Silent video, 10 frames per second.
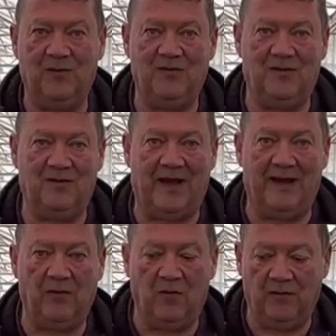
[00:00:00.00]
but just
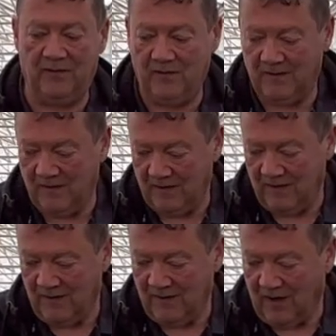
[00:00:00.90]
hang on.
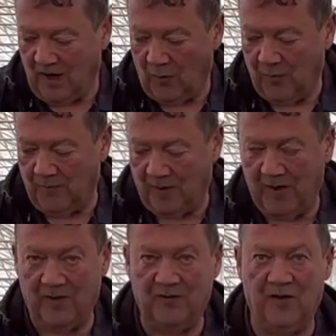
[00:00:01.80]
I want
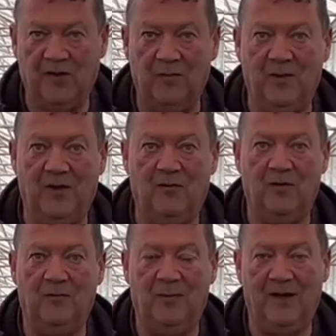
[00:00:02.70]
plants that are going to grow
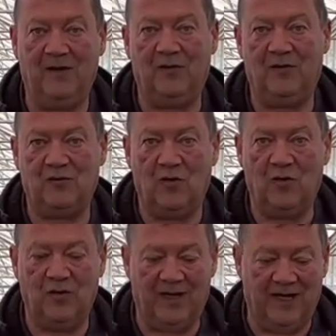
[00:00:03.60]
big,
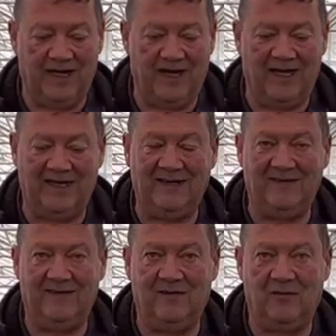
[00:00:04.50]
strong, and they're
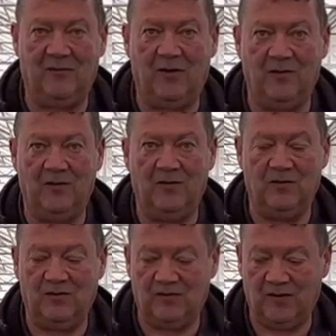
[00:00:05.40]
easy to grow.
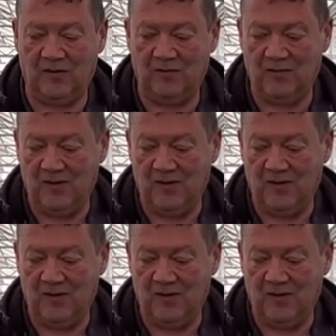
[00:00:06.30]
So